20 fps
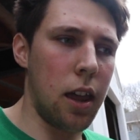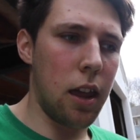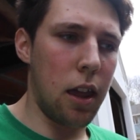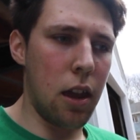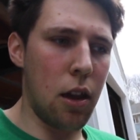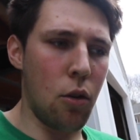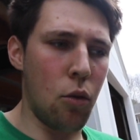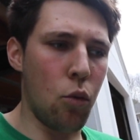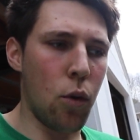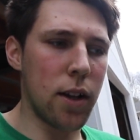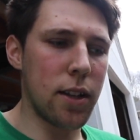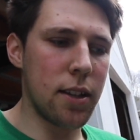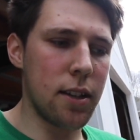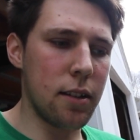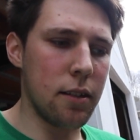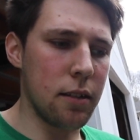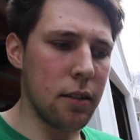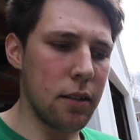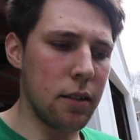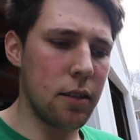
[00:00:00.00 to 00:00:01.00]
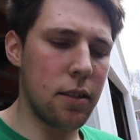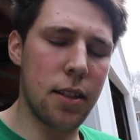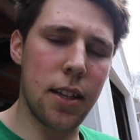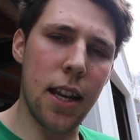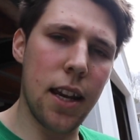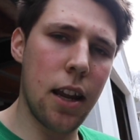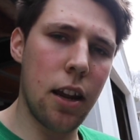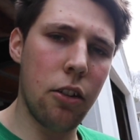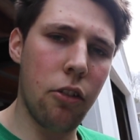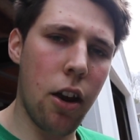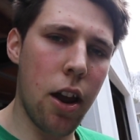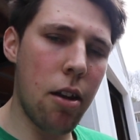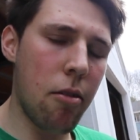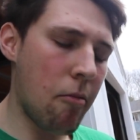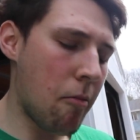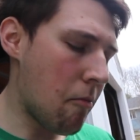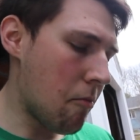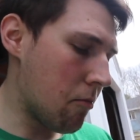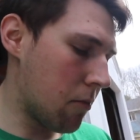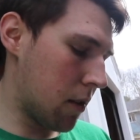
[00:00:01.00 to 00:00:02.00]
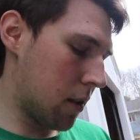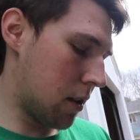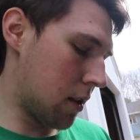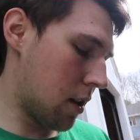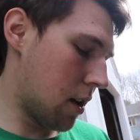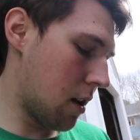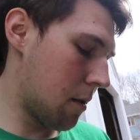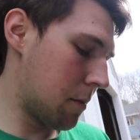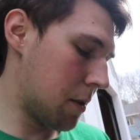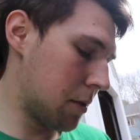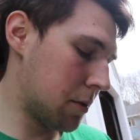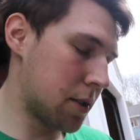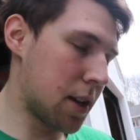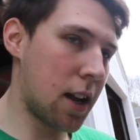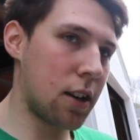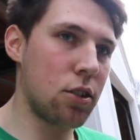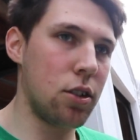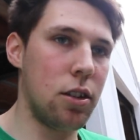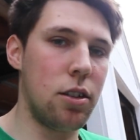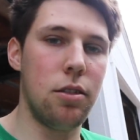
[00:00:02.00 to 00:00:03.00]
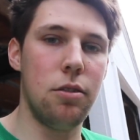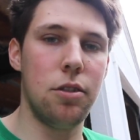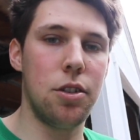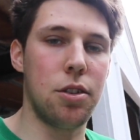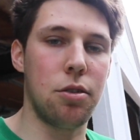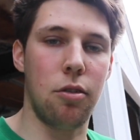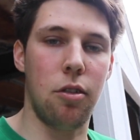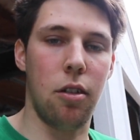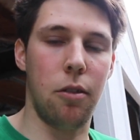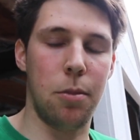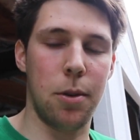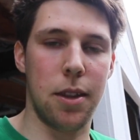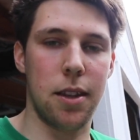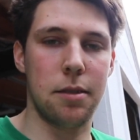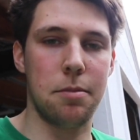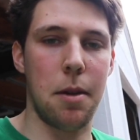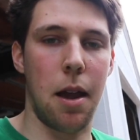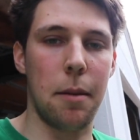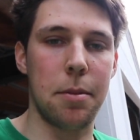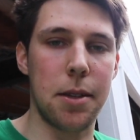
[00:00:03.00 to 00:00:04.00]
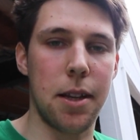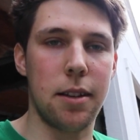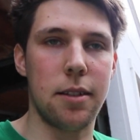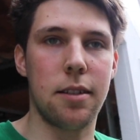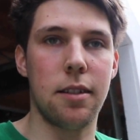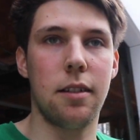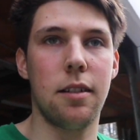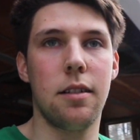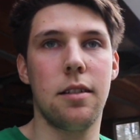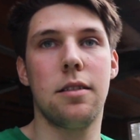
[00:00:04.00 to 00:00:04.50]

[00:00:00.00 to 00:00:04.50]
it wasn't seating right. It was actually too short with this map sensor,